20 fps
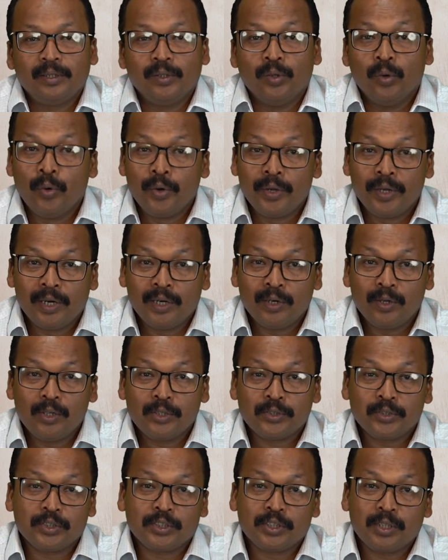OER
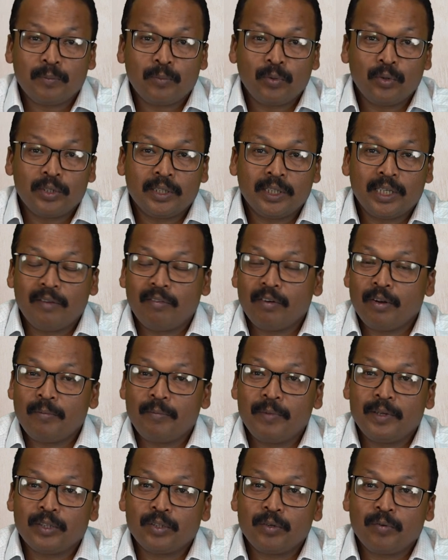also supports the
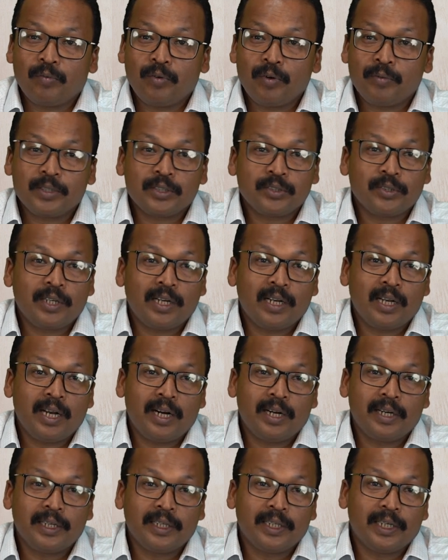development of professional
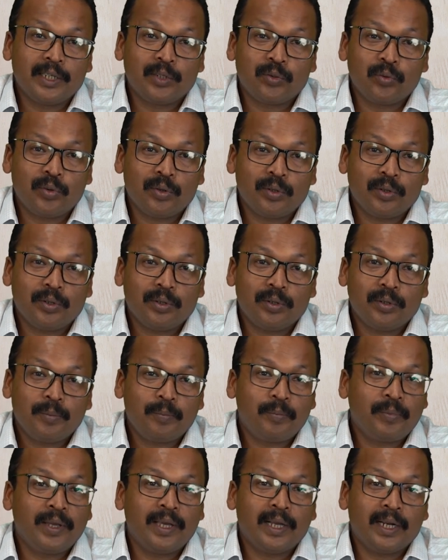learning network
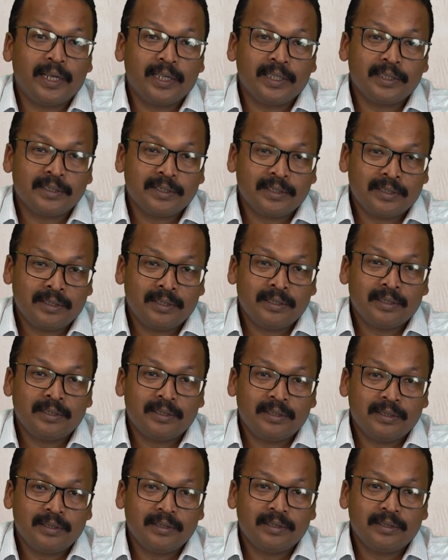
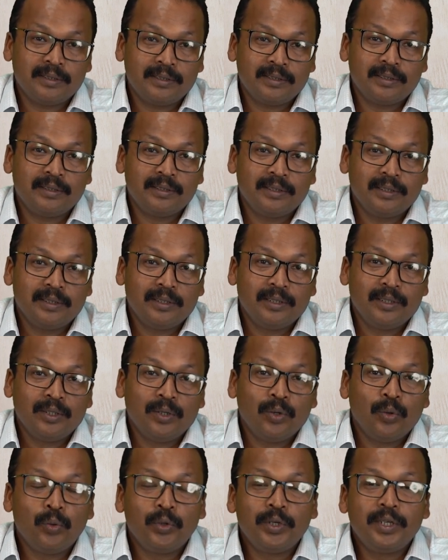
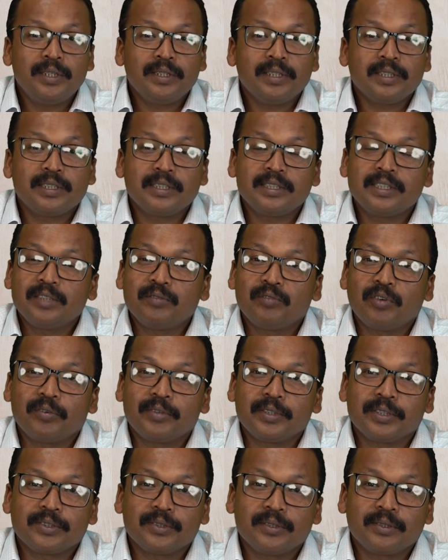within the teaching
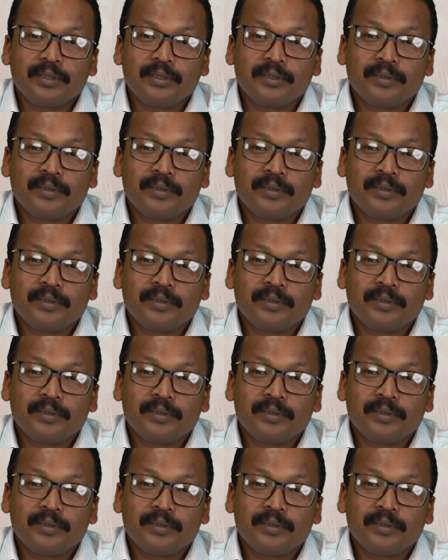profession.